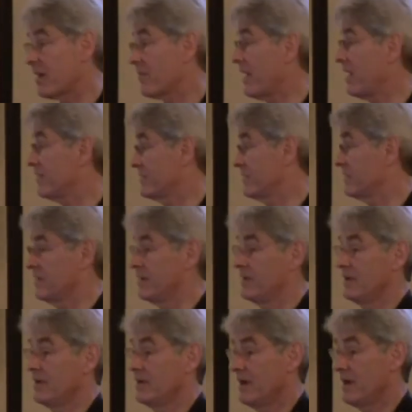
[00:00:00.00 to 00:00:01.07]
time, I have to,
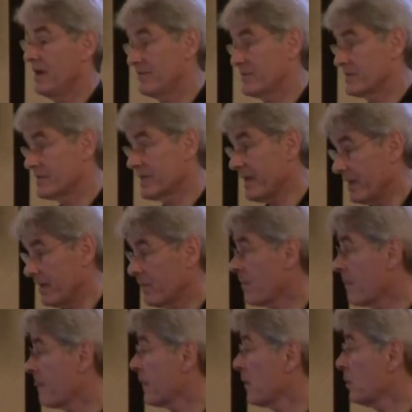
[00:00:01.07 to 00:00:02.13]
I have to say
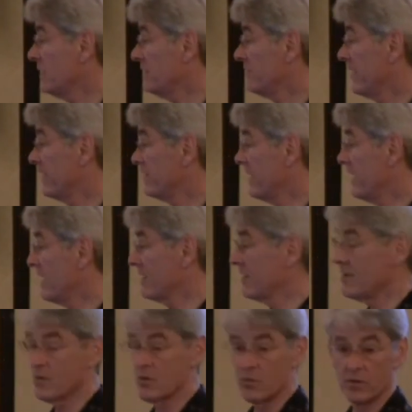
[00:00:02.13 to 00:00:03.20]
that the
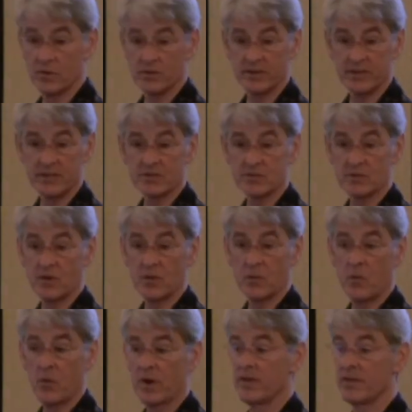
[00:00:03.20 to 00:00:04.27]
academic world is
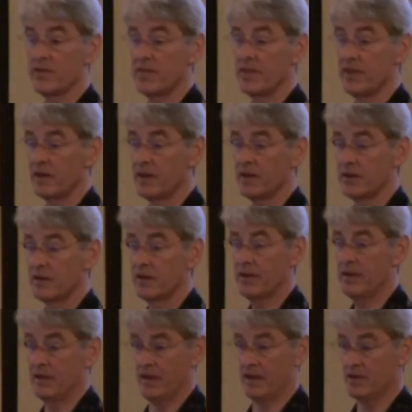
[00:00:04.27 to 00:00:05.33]
one of the,
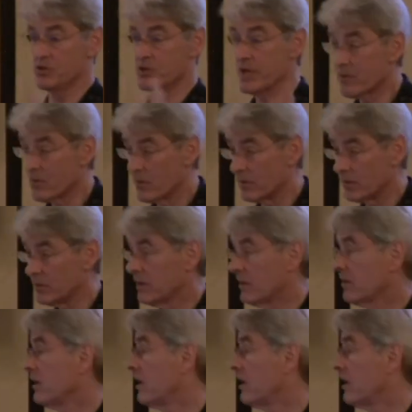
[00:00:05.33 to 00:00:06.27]
in, in general,